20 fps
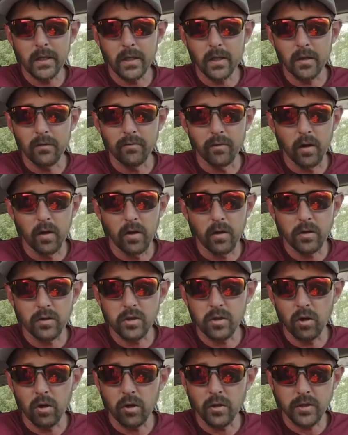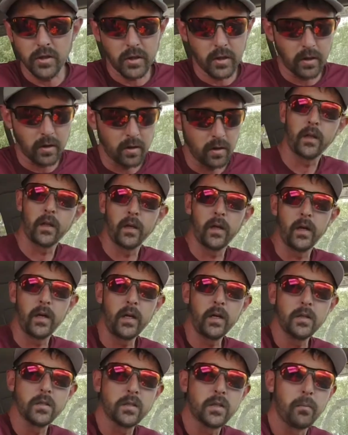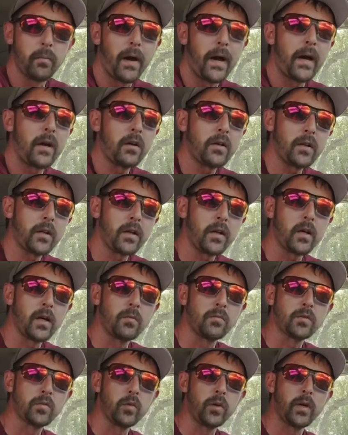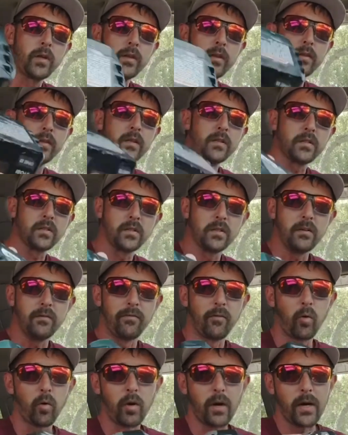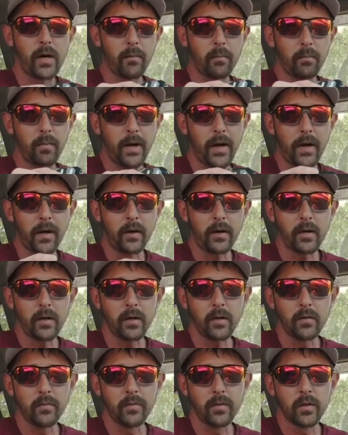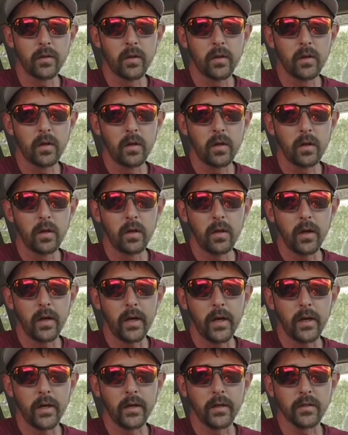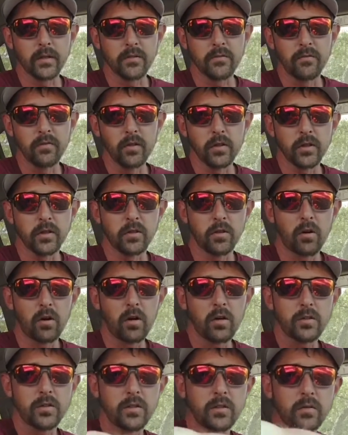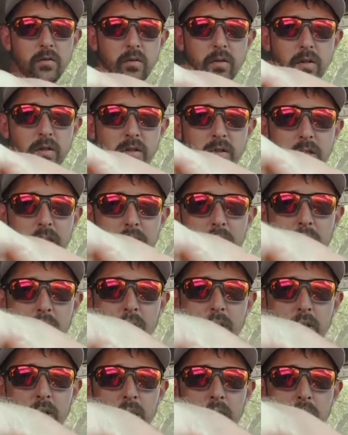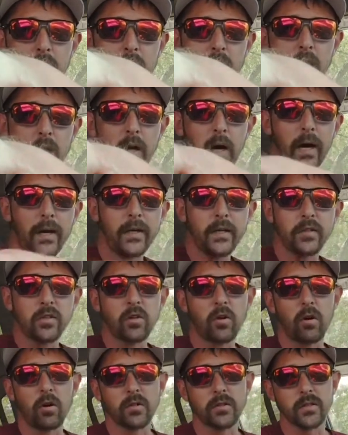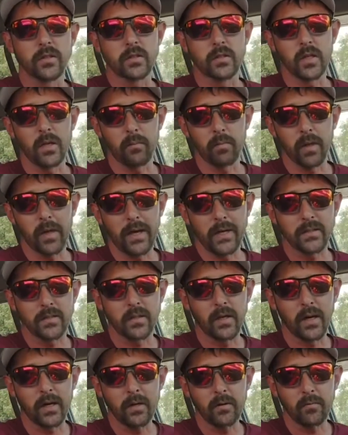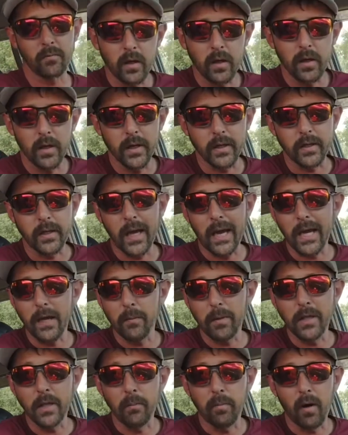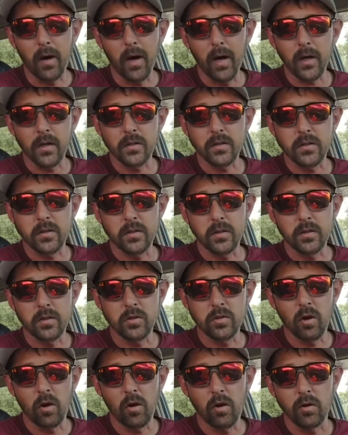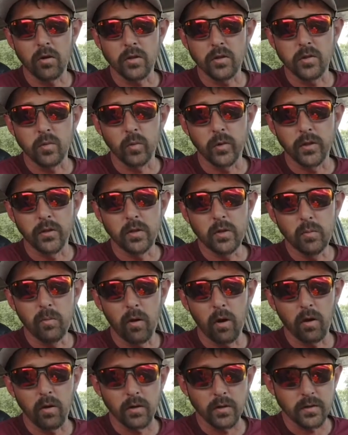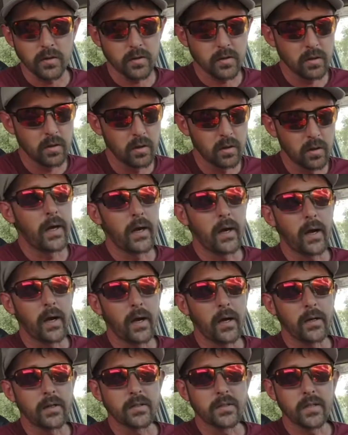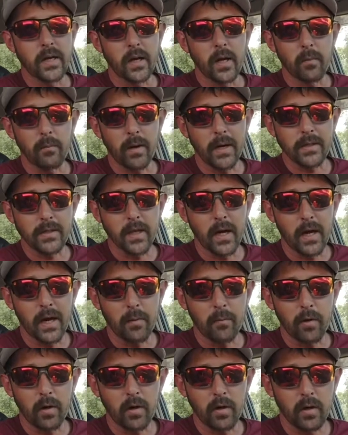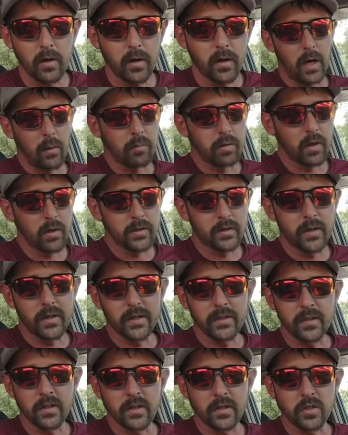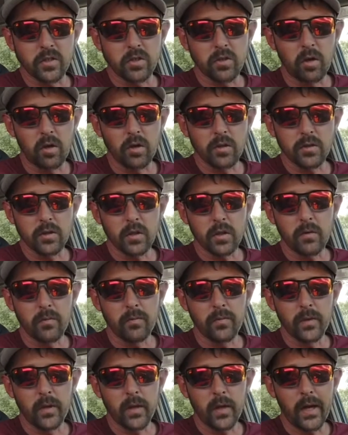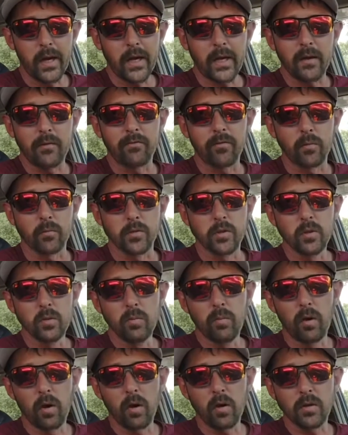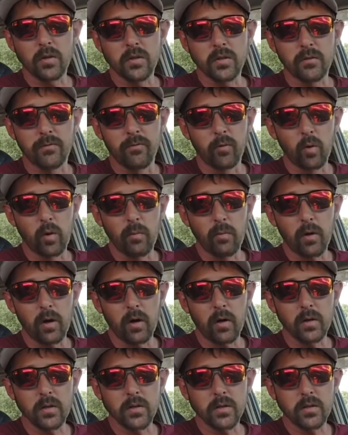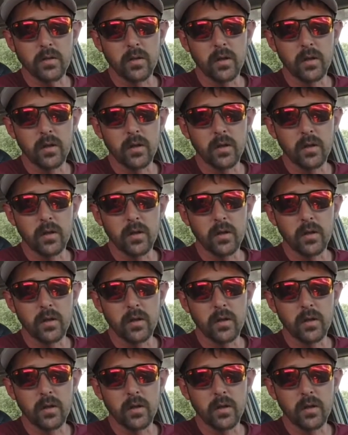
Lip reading: of long charging, here's the battery that it comes with. This is the 4-amp battery, and it is fully charged, as you can see. I did charge this up last night. It came in the box charged with 2 bars, and I set up my timer. I plugged it into this charger, and from 2 bars to 4 bars,